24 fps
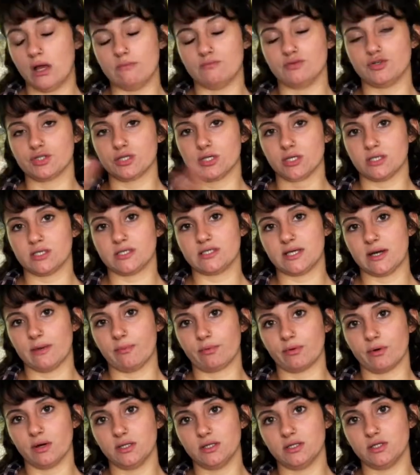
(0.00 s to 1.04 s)
I'm just gonna
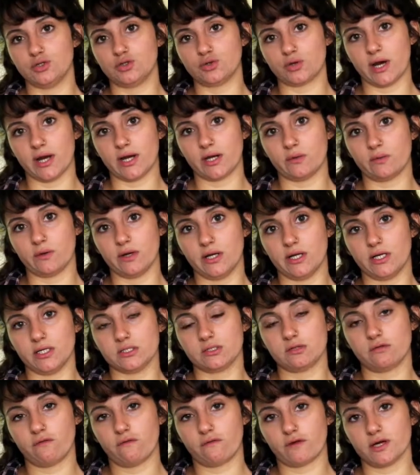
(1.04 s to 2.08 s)
separate the dry
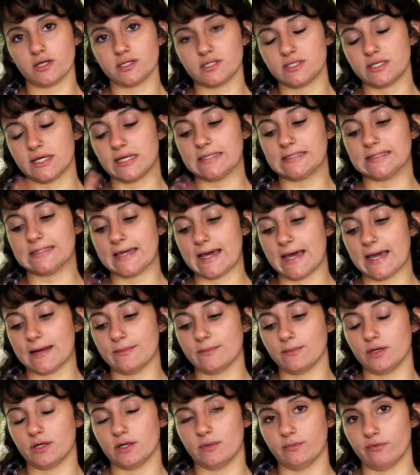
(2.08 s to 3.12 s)
ingredients first, and then I'm
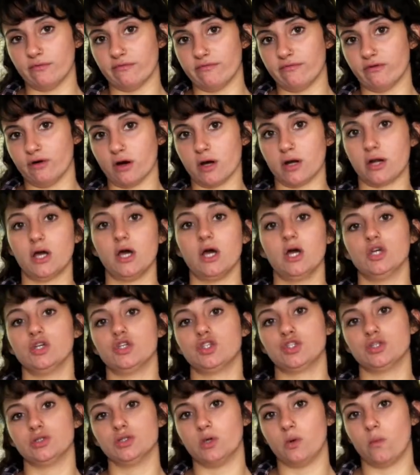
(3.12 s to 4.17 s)
gonna move on
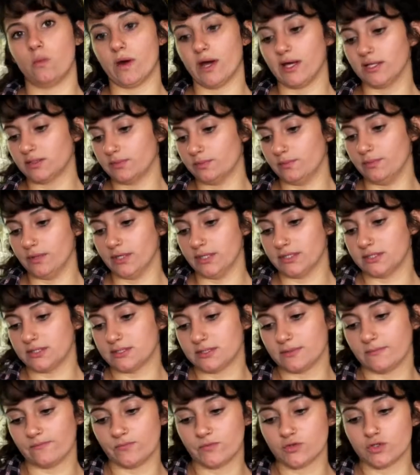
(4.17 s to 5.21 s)
to the wet bit.